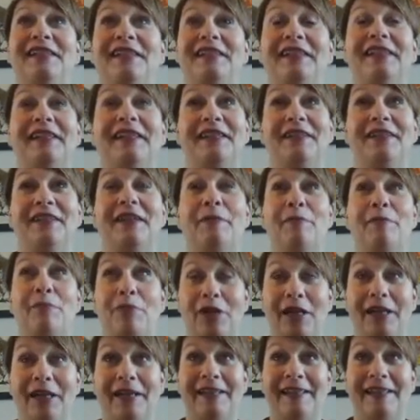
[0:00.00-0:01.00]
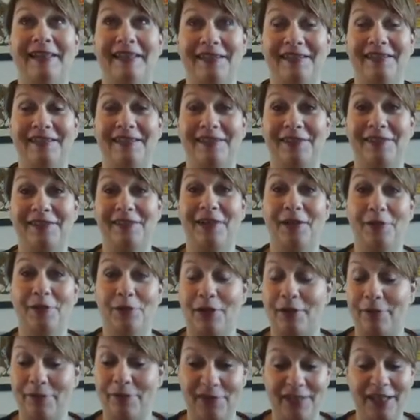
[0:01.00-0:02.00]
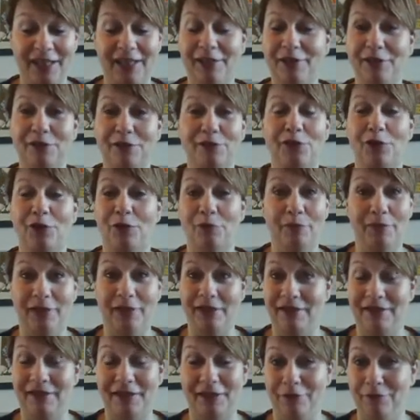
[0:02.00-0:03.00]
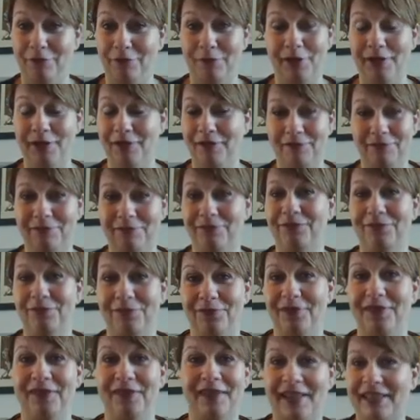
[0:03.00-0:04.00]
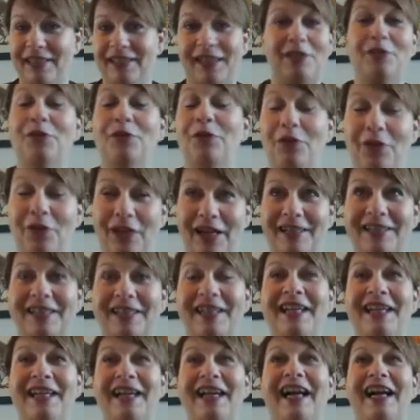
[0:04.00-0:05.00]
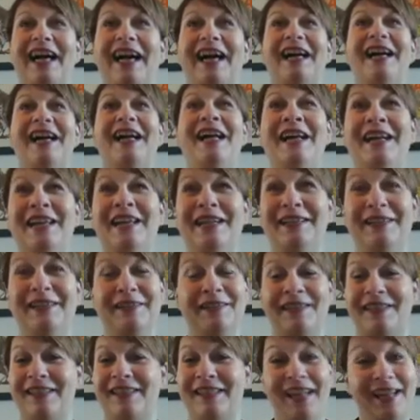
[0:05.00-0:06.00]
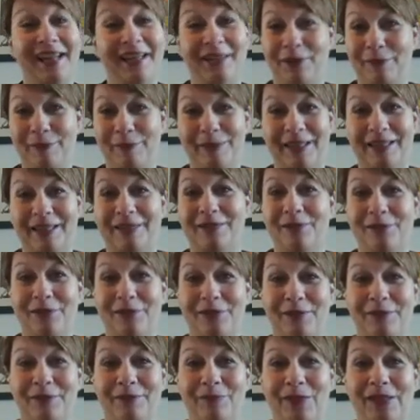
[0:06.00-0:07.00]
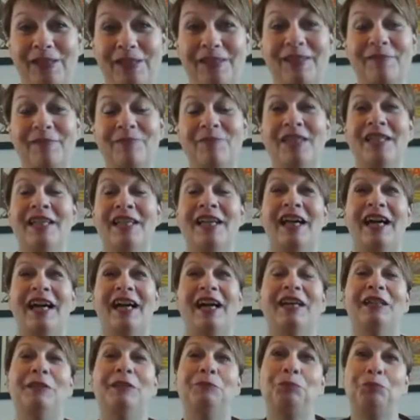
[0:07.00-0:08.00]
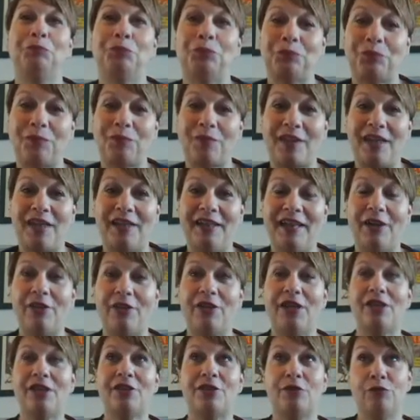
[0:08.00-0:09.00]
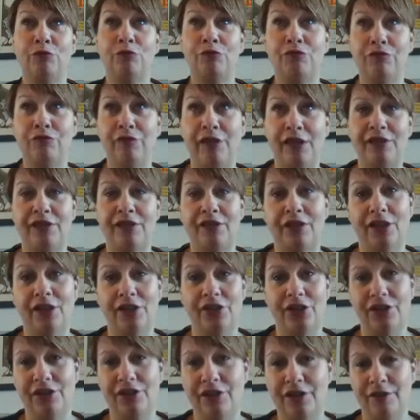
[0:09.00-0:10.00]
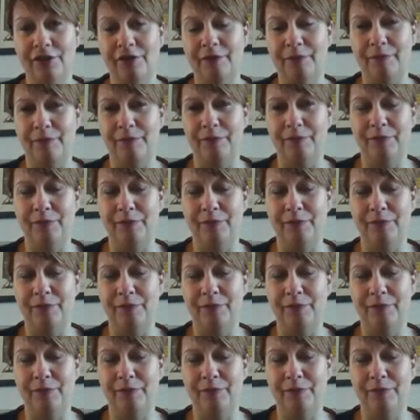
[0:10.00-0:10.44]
Yeah, their brains. So I'm thinking of zombies then, but let's ignore that. Slightly obsessed with zombies. Now, this research into the